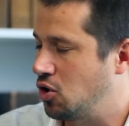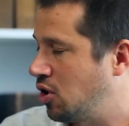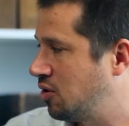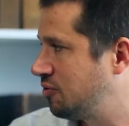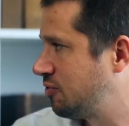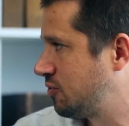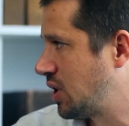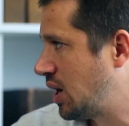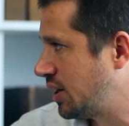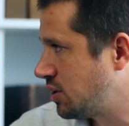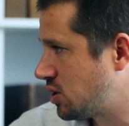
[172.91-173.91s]
of
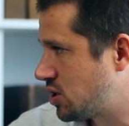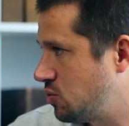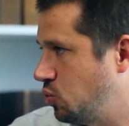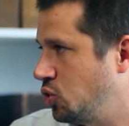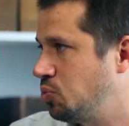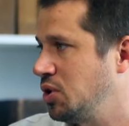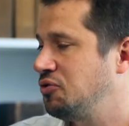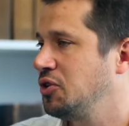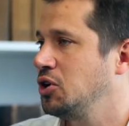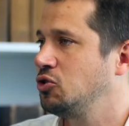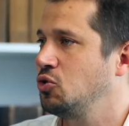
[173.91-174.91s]
clients would
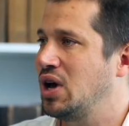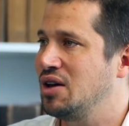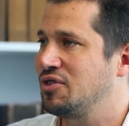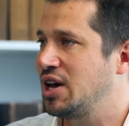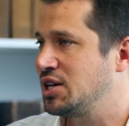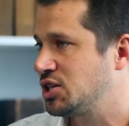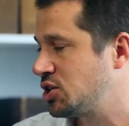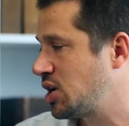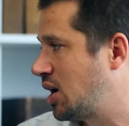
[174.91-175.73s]
prefer to have assets